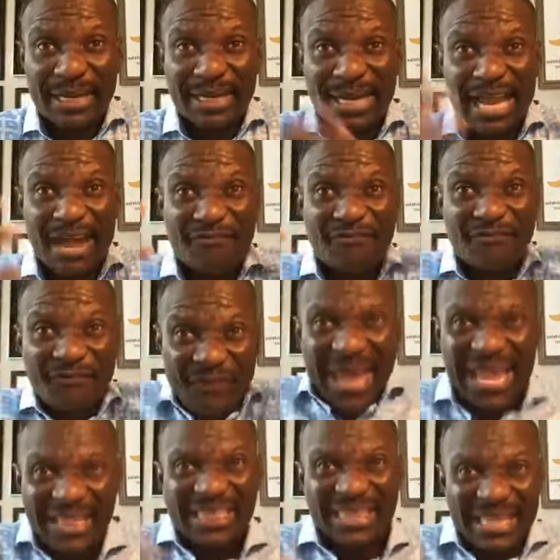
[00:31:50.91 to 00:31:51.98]
Their
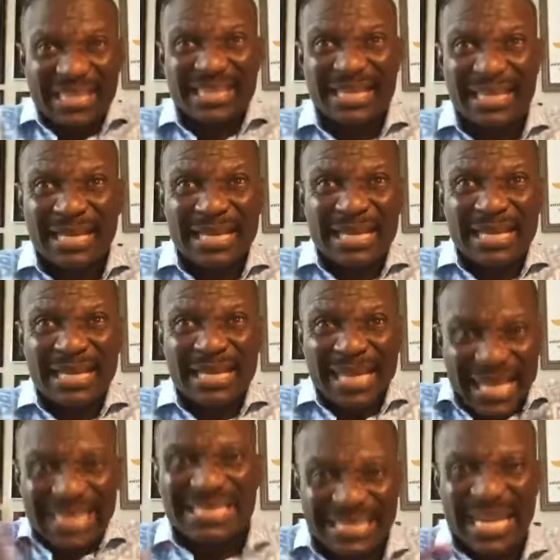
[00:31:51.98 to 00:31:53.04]
faith
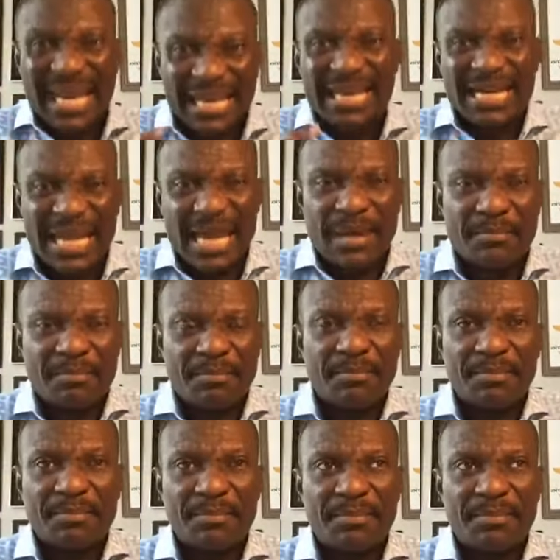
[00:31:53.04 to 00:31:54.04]
is telling them